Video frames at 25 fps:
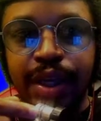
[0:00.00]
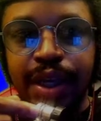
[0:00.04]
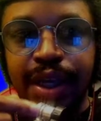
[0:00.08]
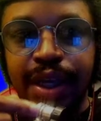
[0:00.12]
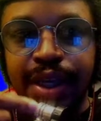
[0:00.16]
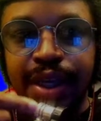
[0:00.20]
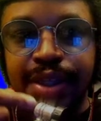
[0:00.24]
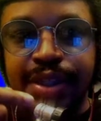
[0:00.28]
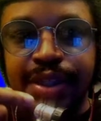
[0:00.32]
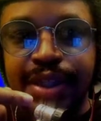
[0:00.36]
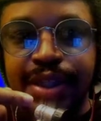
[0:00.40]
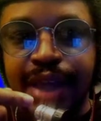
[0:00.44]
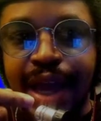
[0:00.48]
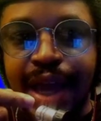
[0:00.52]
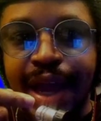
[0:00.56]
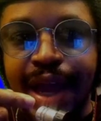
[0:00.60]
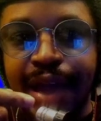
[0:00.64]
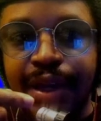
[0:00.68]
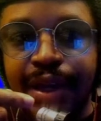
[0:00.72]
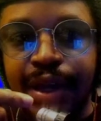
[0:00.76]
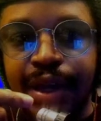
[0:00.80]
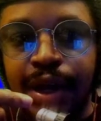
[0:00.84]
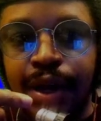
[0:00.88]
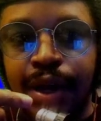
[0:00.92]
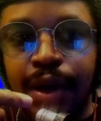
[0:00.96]
is that
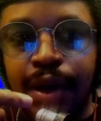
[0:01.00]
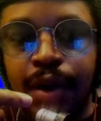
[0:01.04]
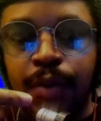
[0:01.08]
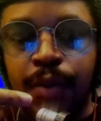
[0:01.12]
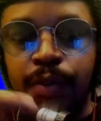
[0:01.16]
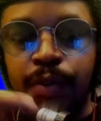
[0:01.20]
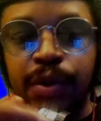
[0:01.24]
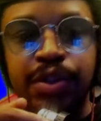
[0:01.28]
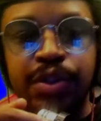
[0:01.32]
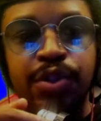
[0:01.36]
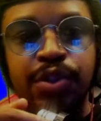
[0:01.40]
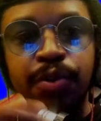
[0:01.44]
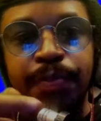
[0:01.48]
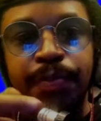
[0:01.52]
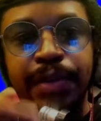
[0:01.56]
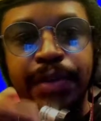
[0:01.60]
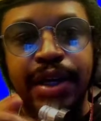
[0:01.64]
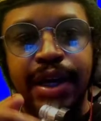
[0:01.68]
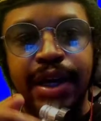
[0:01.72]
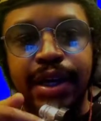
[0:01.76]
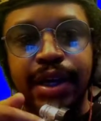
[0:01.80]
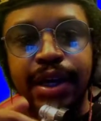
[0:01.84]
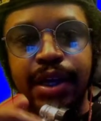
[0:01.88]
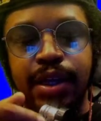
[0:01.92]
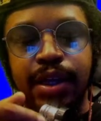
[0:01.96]
once you
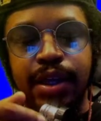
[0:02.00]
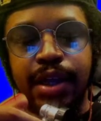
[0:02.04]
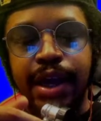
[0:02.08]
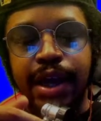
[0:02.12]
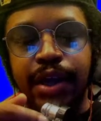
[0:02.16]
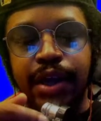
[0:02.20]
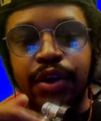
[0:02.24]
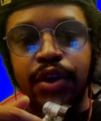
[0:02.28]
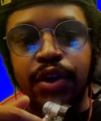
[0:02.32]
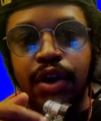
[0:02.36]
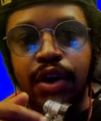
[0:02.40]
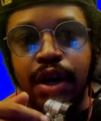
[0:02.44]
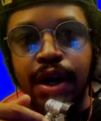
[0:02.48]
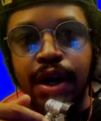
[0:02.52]
plug in like your